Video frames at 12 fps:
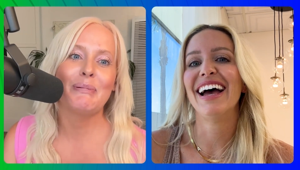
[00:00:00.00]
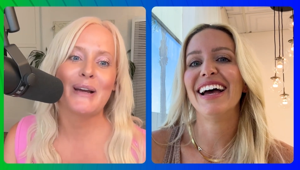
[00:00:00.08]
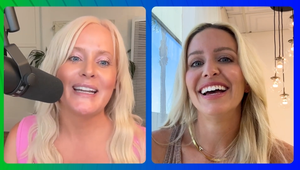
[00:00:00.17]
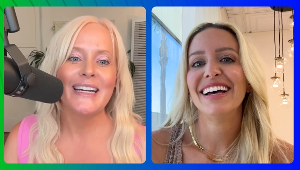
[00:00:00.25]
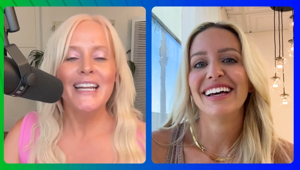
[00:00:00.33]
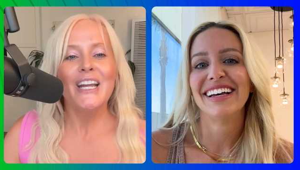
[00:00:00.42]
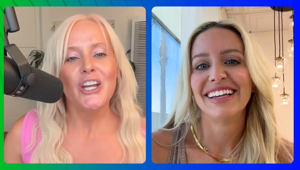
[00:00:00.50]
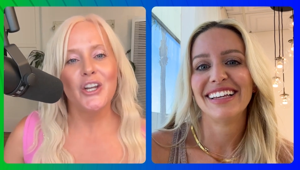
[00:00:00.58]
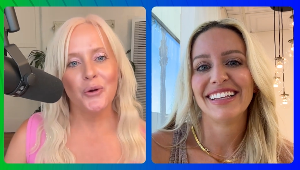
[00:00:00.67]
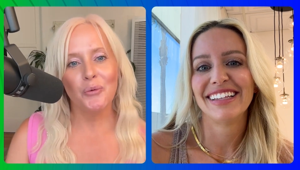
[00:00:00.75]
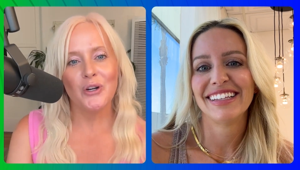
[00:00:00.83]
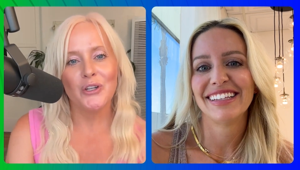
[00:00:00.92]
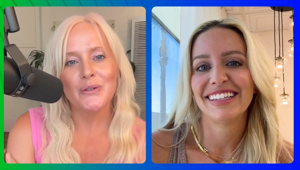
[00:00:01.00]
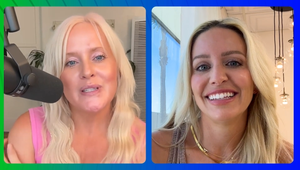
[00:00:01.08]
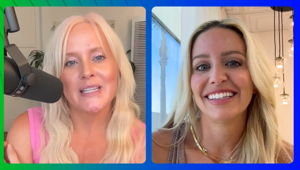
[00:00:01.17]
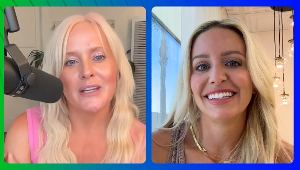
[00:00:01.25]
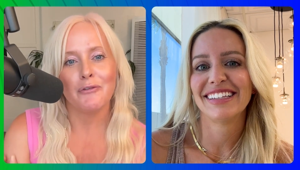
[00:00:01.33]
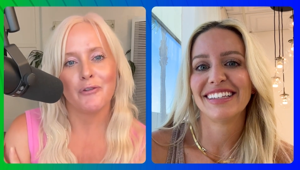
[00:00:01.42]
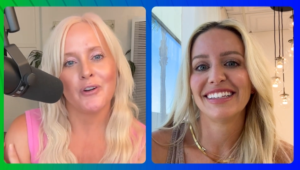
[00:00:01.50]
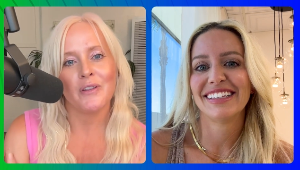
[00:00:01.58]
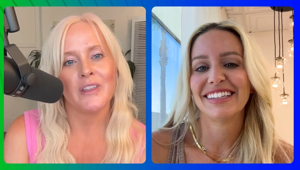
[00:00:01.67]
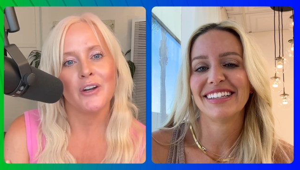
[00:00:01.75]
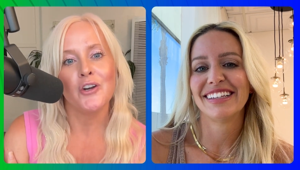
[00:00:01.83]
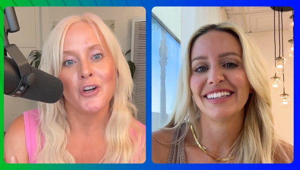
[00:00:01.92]
Speaker 1: But you know, what do you see for
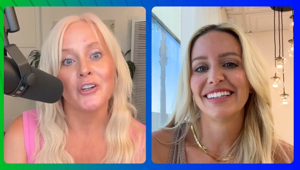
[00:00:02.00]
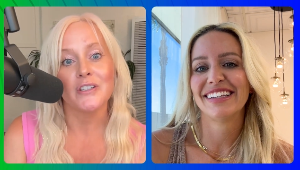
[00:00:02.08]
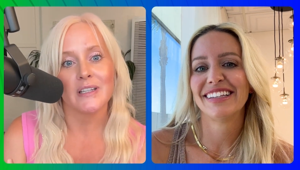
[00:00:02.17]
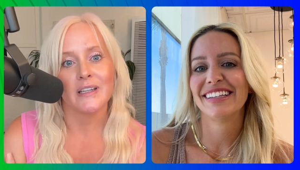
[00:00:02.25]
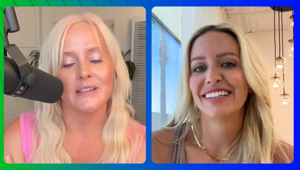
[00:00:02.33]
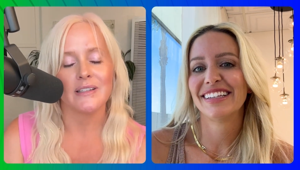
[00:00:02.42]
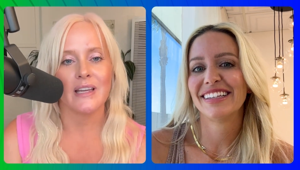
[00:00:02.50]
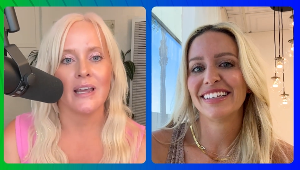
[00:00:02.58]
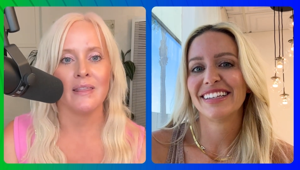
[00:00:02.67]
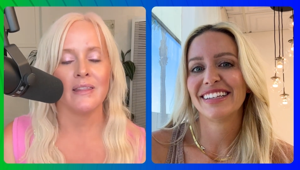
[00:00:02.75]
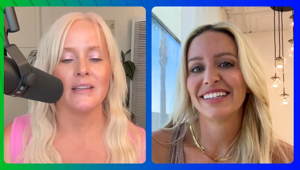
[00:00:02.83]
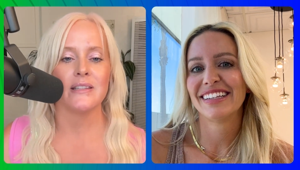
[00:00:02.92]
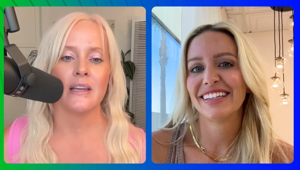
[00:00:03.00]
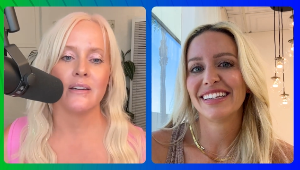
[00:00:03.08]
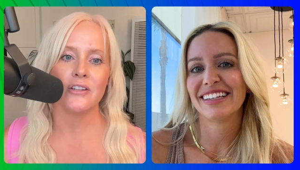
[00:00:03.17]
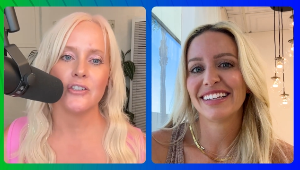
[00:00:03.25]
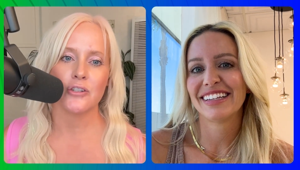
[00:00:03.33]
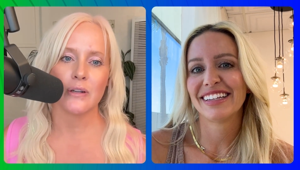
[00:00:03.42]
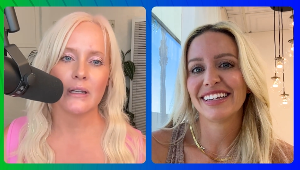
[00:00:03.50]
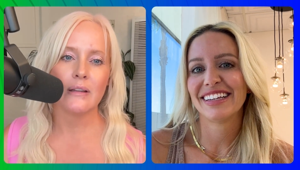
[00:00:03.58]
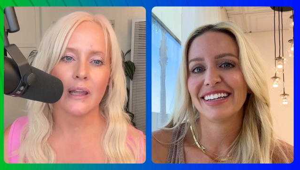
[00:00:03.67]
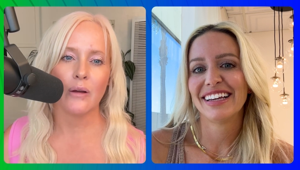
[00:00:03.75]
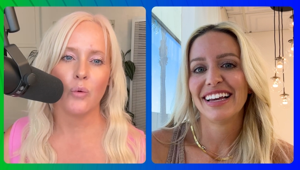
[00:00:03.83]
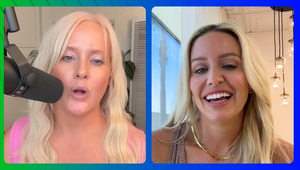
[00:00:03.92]
the nurses in this industry?
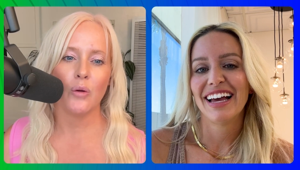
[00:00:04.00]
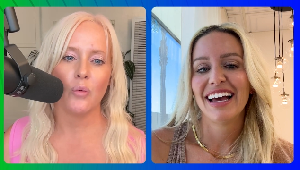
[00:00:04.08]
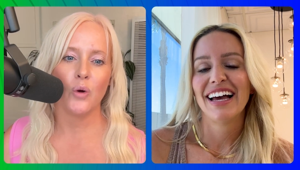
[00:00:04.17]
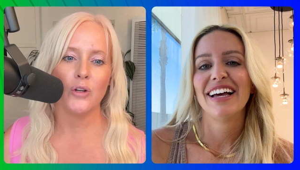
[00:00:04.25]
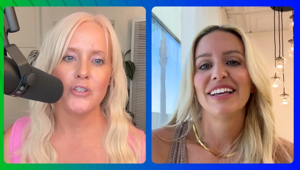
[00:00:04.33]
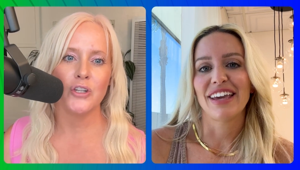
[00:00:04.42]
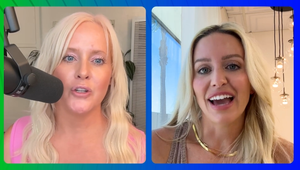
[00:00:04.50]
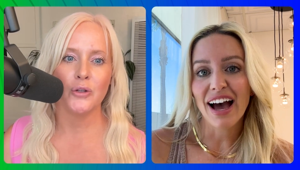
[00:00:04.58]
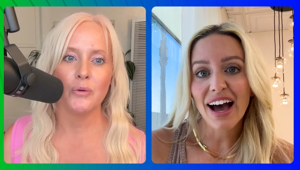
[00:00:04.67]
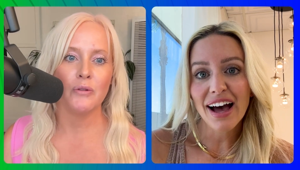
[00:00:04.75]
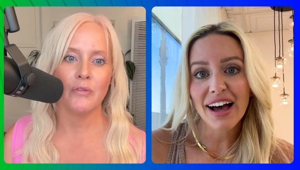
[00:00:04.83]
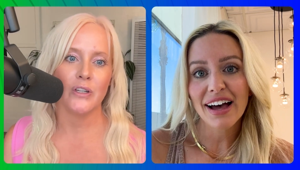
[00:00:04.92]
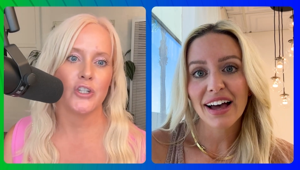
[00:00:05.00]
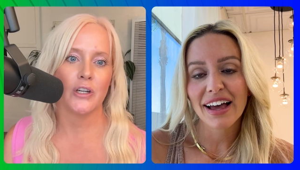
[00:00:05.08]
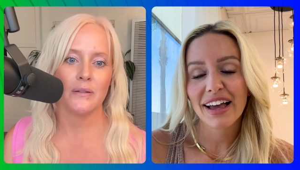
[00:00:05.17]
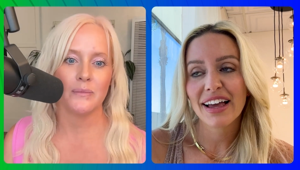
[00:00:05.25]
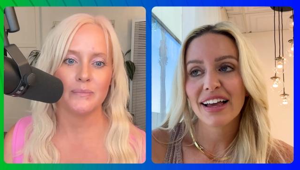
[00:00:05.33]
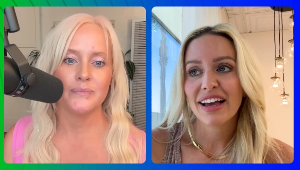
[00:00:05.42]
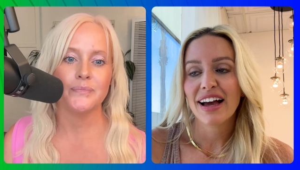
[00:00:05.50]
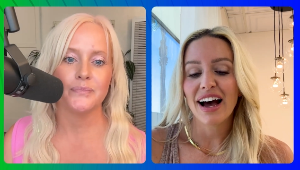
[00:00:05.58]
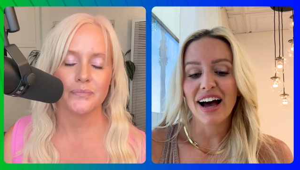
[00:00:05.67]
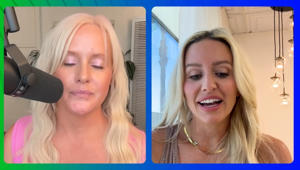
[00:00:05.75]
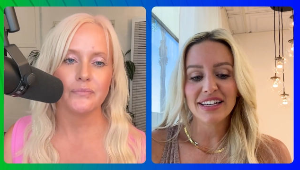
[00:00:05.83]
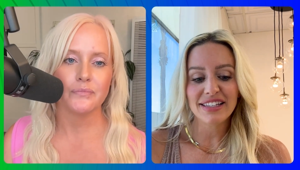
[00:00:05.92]
Like, what what do you envision?
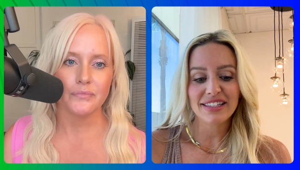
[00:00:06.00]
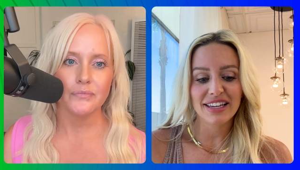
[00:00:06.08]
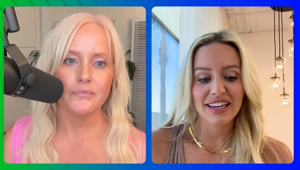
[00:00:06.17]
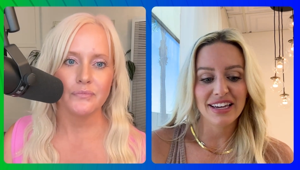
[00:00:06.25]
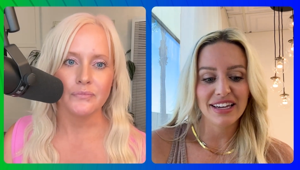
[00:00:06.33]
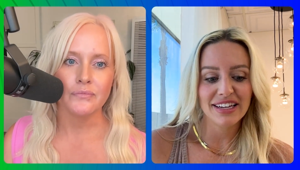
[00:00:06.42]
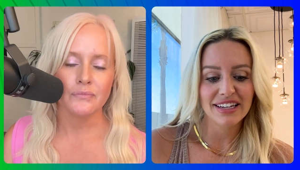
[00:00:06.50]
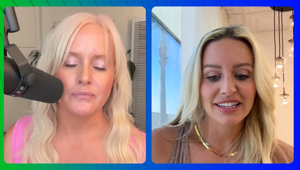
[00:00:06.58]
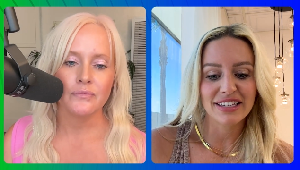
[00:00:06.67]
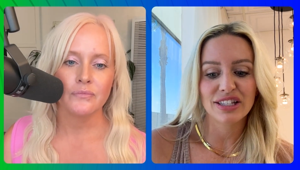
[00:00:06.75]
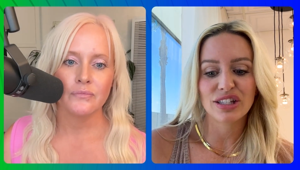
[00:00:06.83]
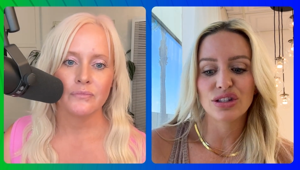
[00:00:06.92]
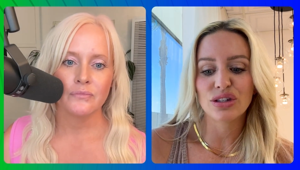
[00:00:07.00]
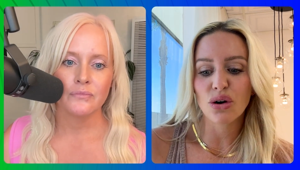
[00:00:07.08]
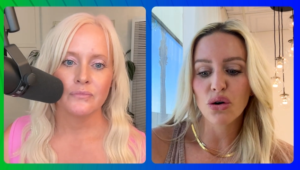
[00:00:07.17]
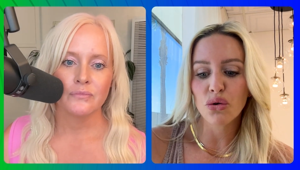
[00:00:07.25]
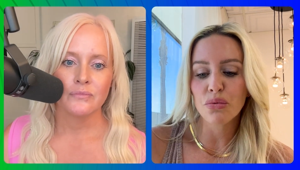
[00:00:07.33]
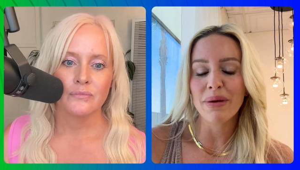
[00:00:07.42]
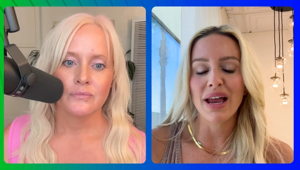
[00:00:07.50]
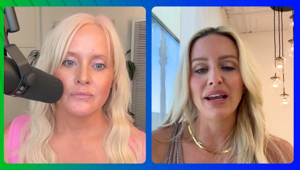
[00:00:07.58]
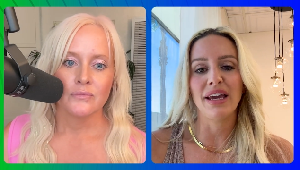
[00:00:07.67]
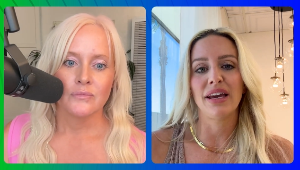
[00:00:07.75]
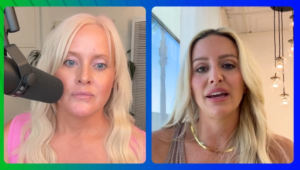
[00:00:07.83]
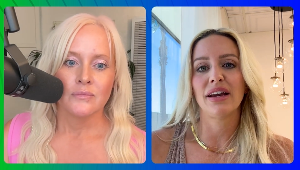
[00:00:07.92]
Speaker 2: I see so
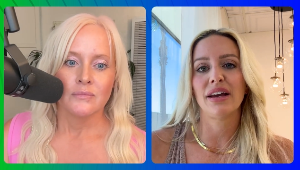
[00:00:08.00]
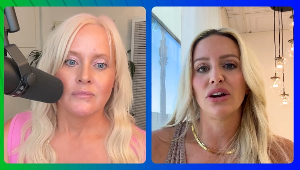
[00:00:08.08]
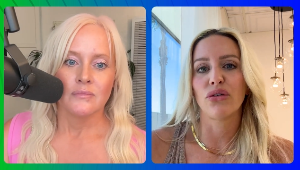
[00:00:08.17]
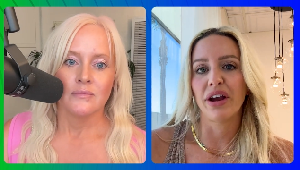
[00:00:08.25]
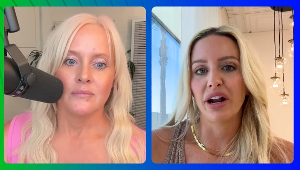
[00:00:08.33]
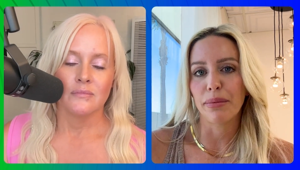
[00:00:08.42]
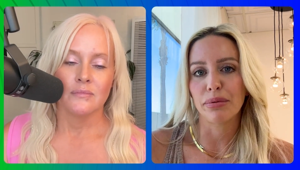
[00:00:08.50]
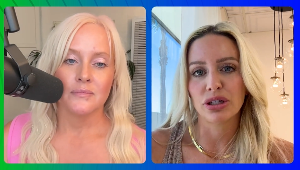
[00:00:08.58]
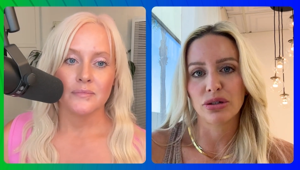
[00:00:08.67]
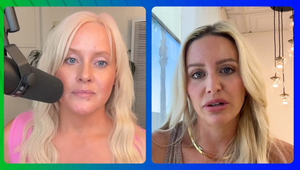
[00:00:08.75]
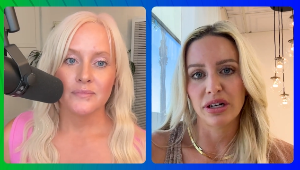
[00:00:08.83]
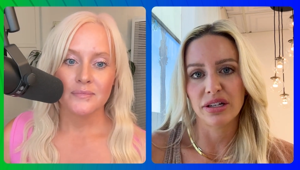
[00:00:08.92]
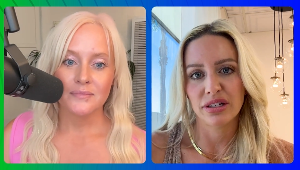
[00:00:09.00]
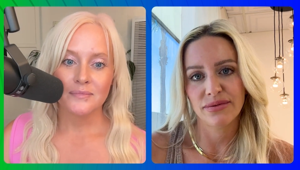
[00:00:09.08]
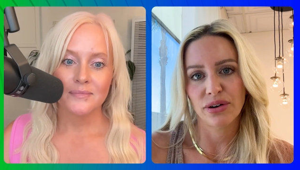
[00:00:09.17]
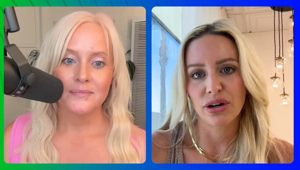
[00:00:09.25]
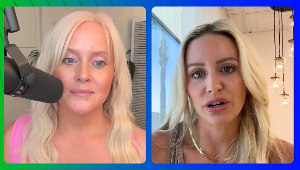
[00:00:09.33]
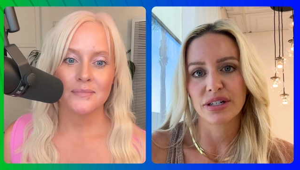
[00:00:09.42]
many great opportunities for